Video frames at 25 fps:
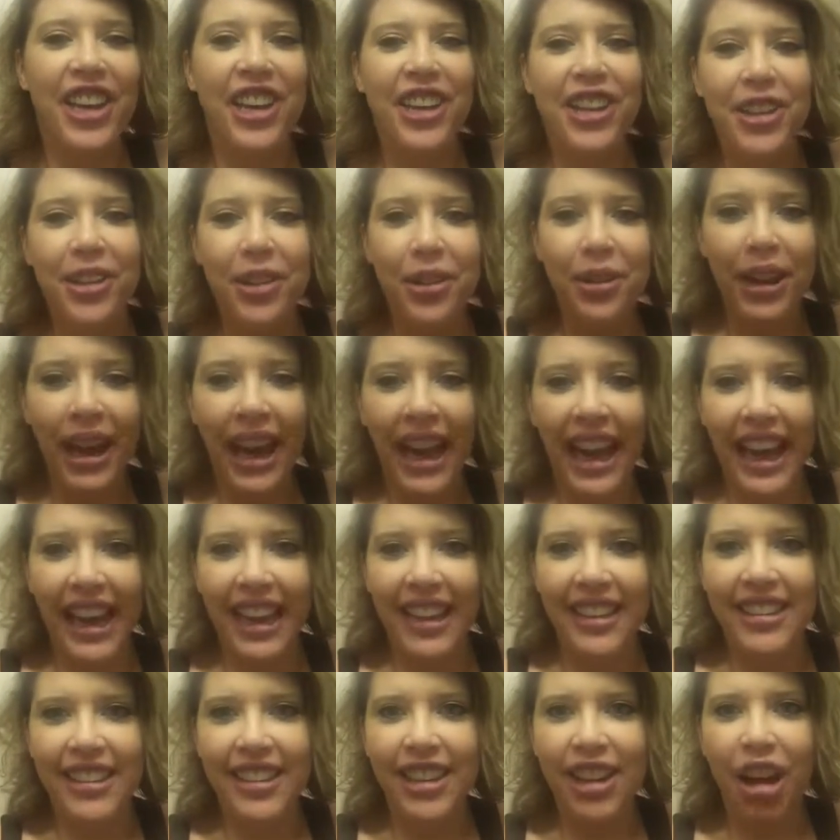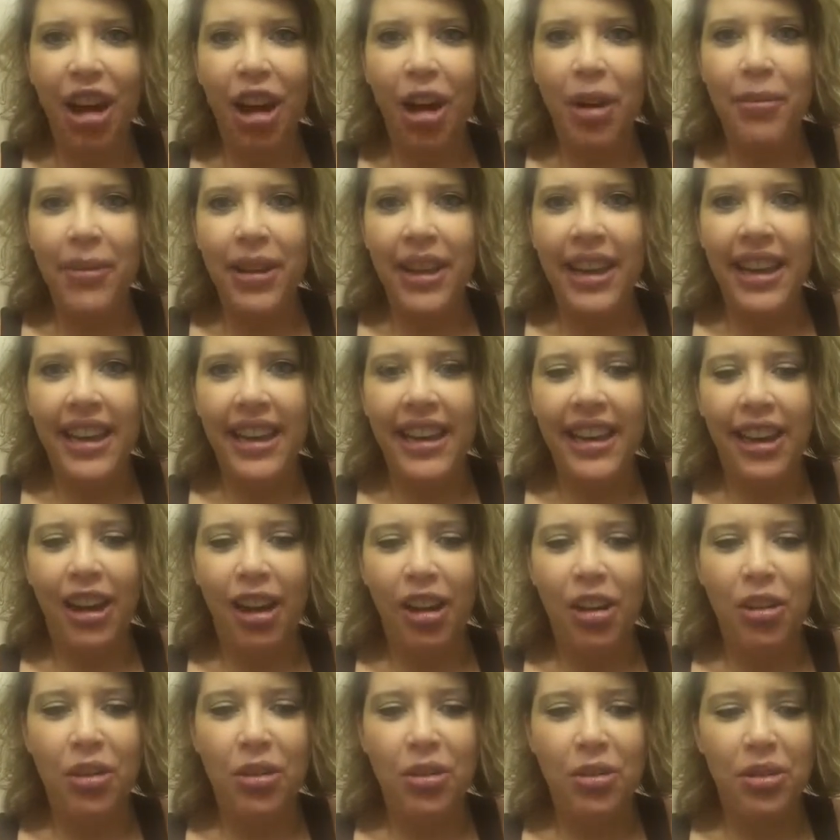you guys comment
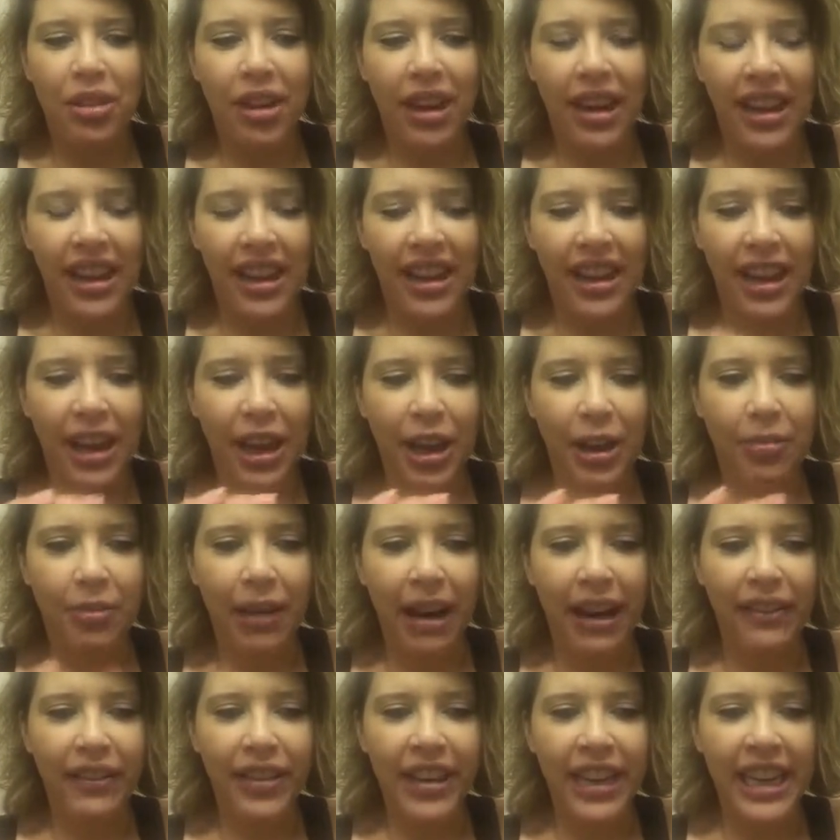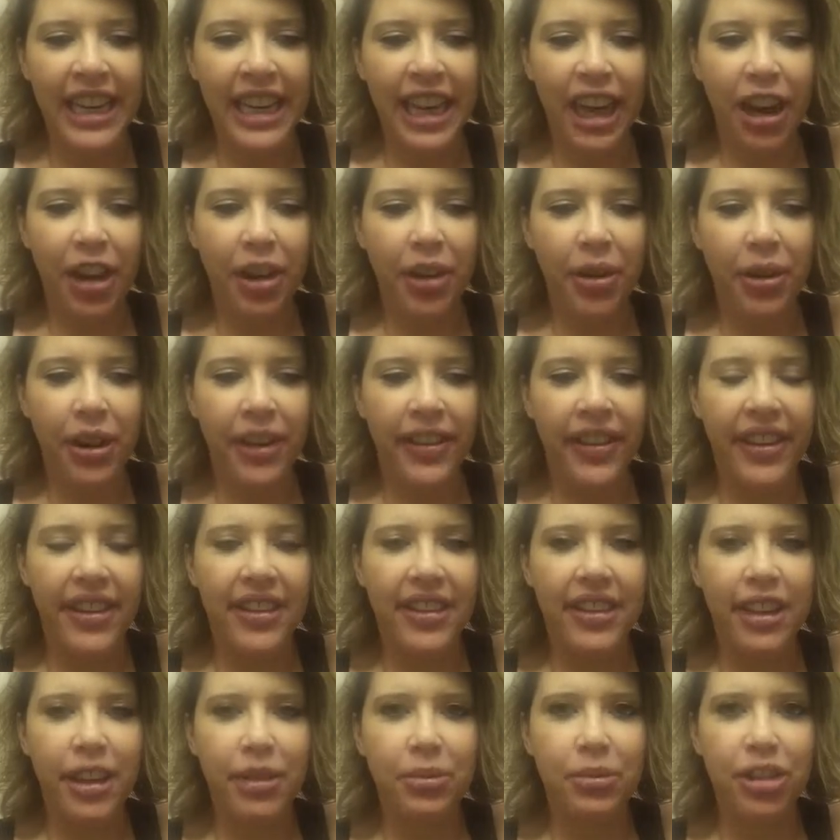on my video, and then
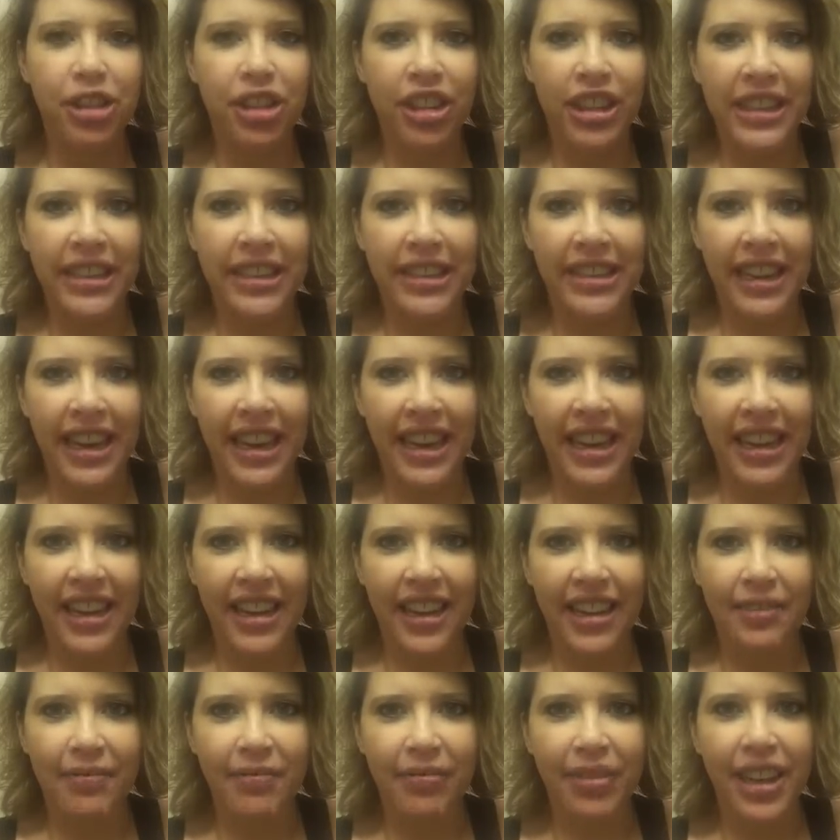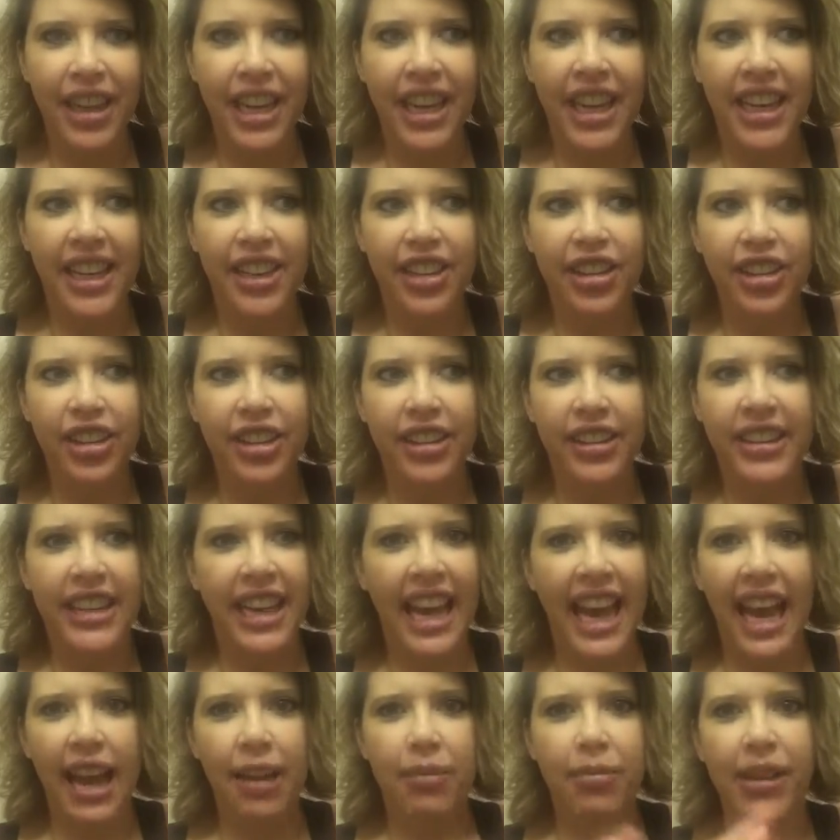something she said
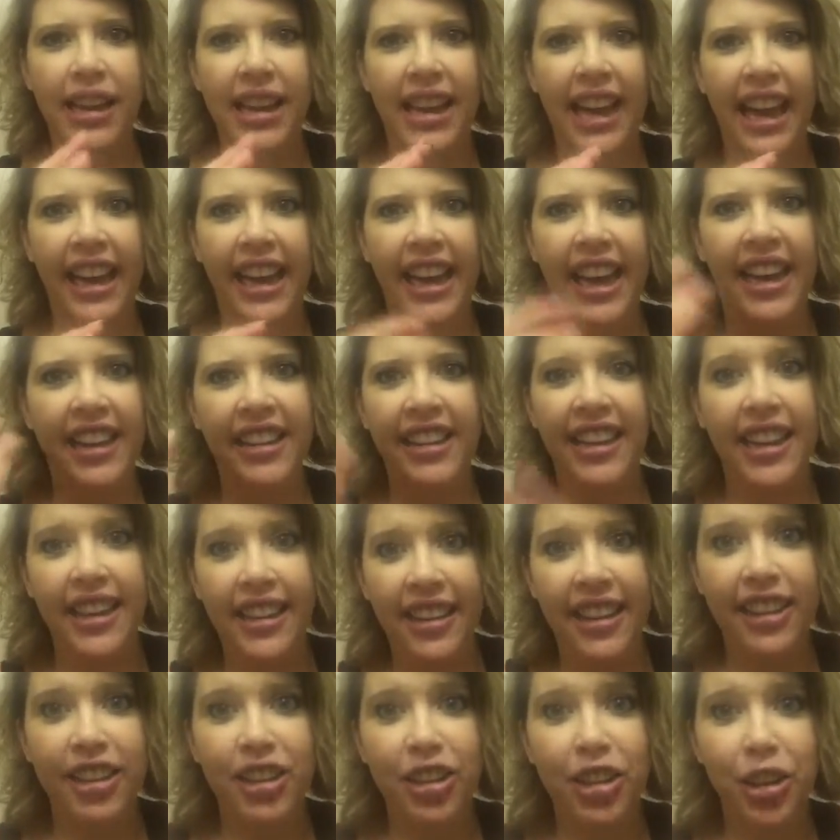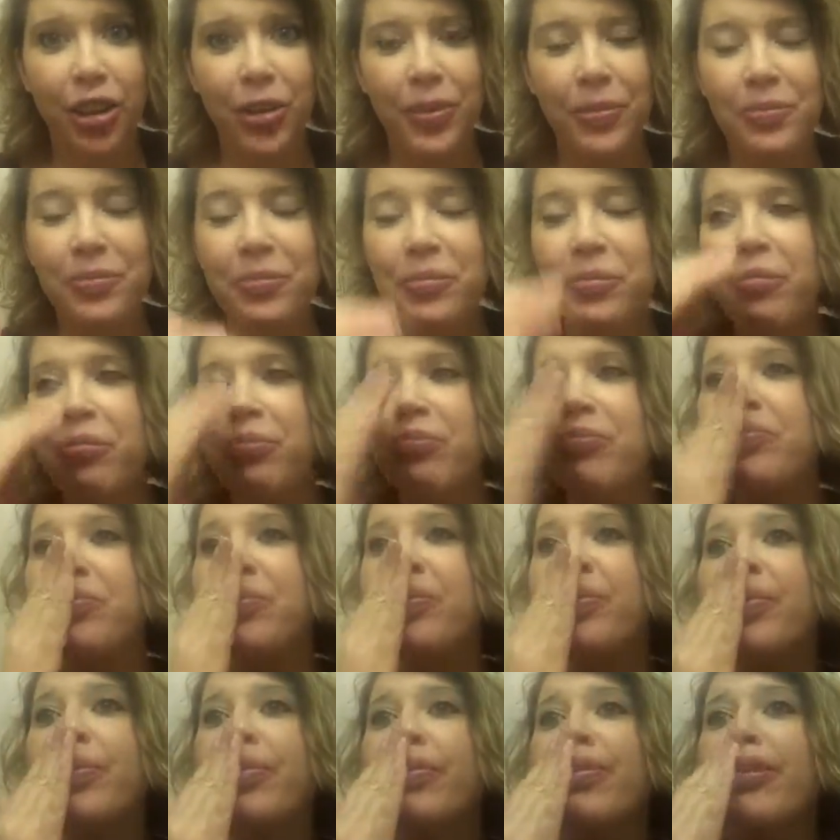just had me like, gotta tell you this too.
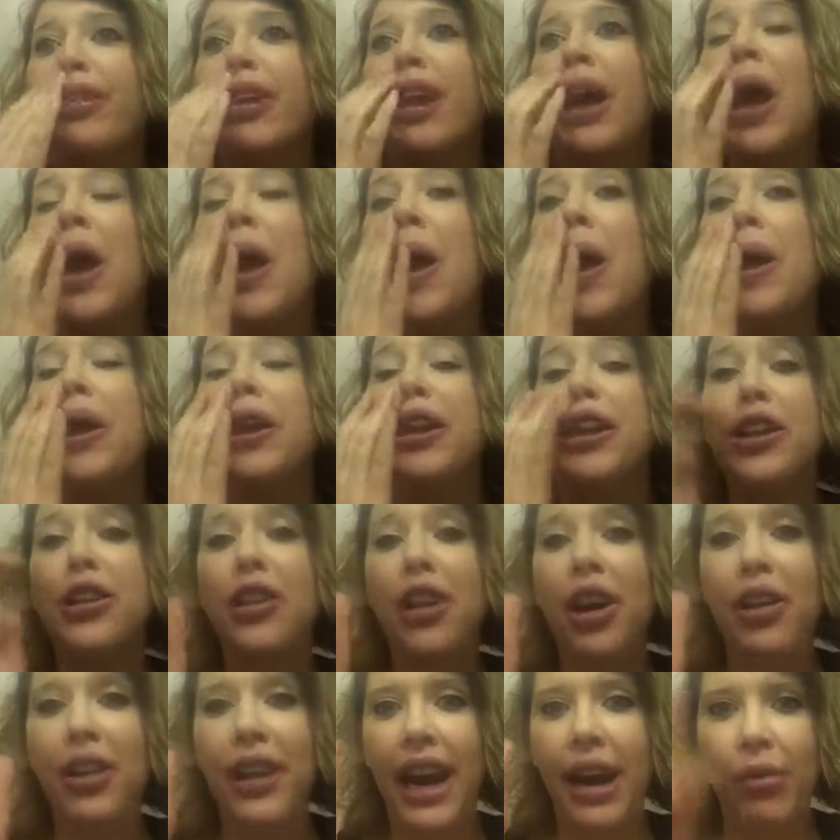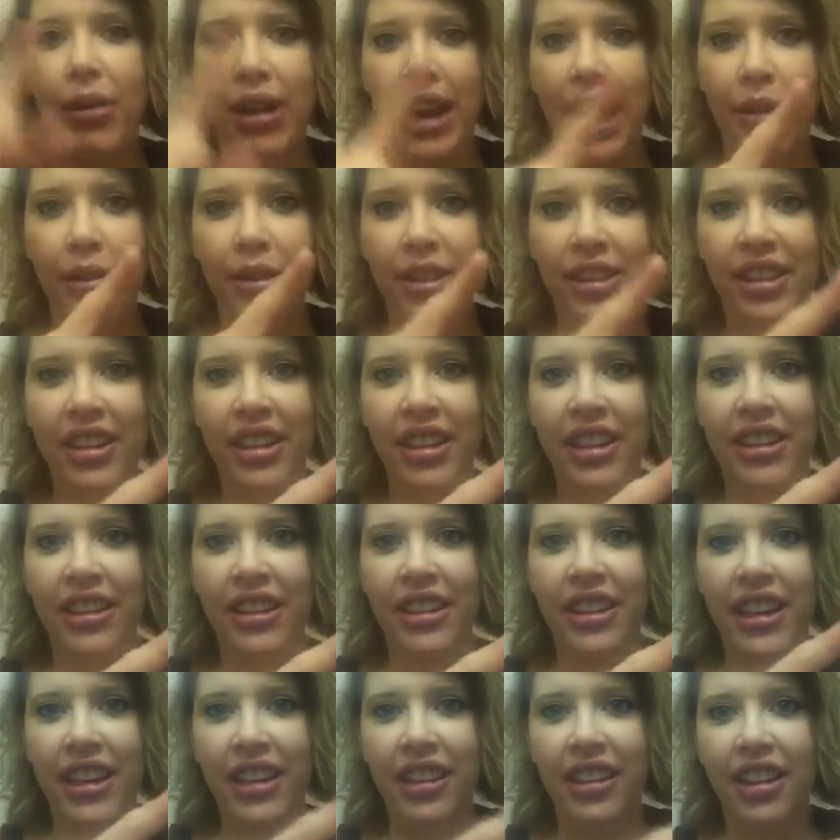Do you know that when I was
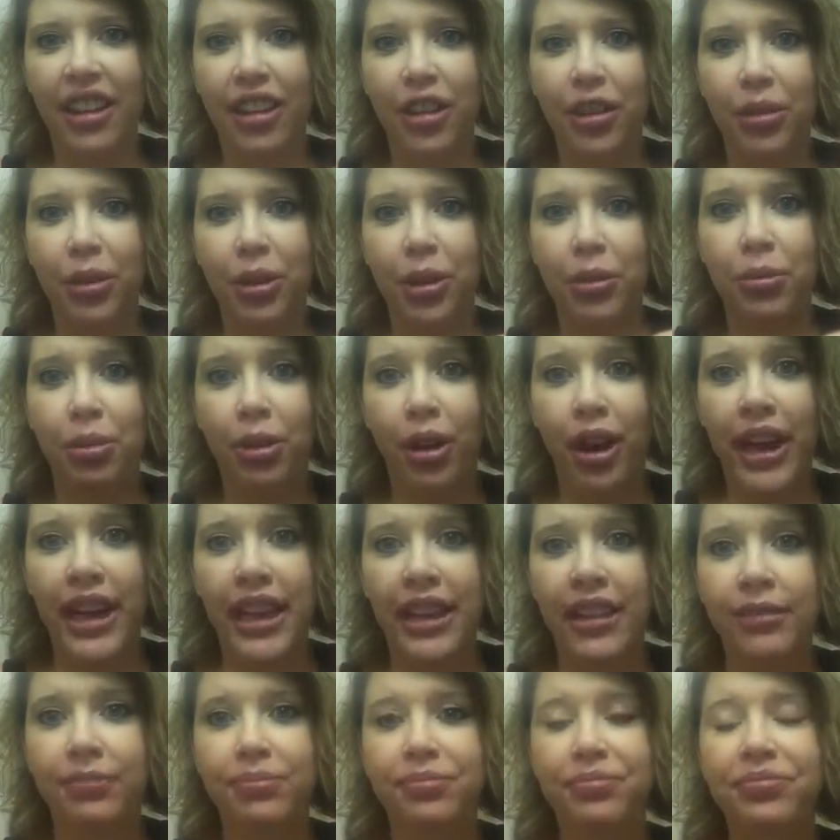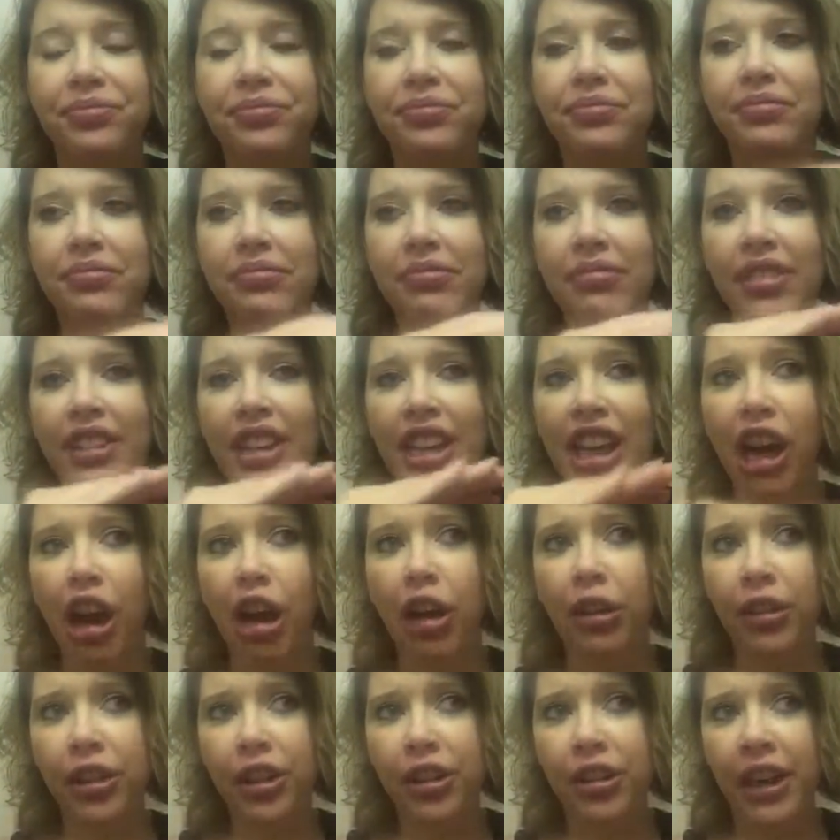sitting in the other room praying
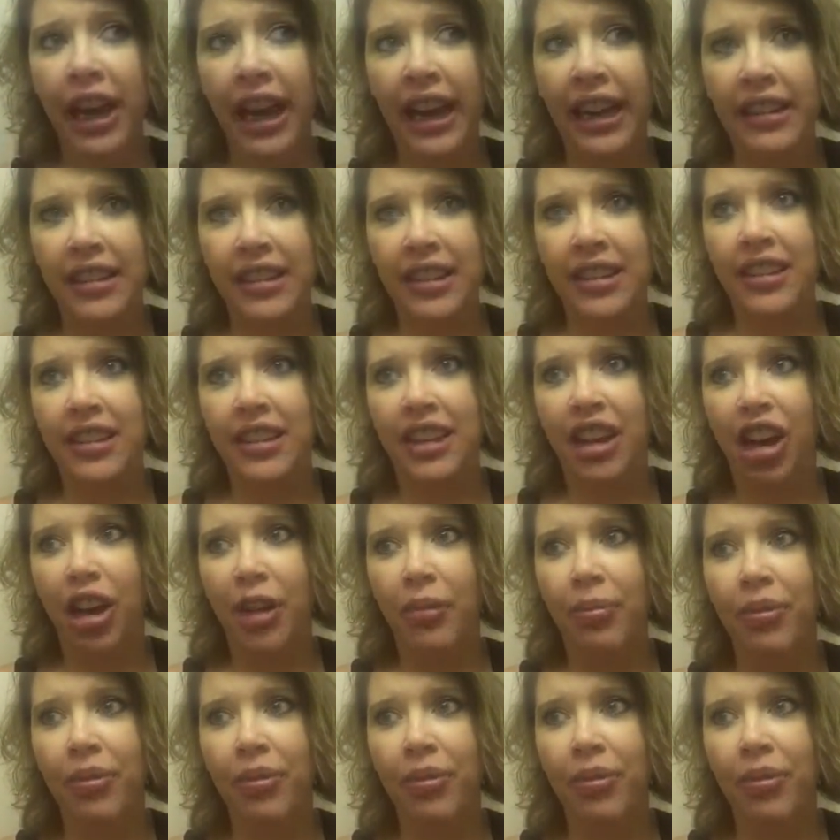over you guys'